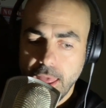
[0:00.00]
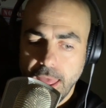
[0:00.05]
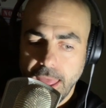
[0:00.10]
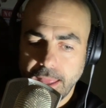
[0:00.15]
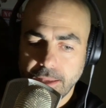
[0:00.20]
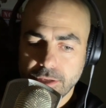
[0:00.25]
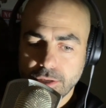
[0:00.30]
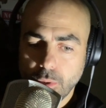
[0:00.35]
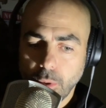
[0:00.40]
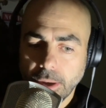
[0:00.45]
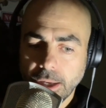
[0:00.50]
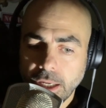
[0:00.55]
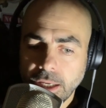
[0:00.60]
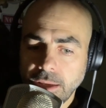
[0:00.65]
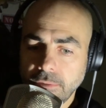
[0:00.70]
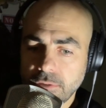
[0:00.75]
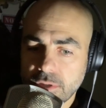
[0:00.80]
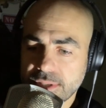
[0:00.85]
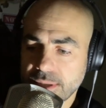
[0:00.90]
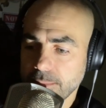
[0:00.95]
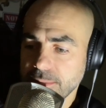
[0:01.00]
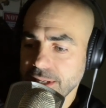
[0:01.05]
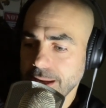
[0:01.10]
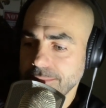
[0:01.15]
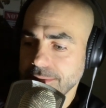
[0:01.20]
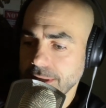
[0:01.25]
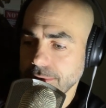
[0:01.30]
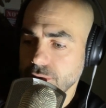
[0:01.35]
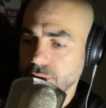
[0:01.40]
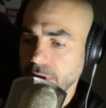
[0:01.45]
And so I'm going to give you some
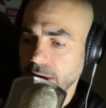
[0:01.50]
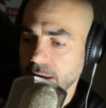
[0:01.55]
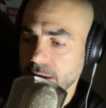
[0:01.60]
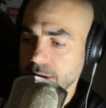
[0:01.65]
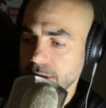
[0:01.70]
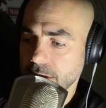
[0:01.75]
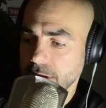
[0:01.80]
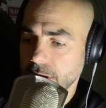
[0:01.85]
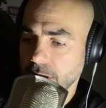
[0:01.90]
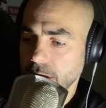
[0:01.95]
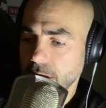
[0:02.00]
tips and tricks.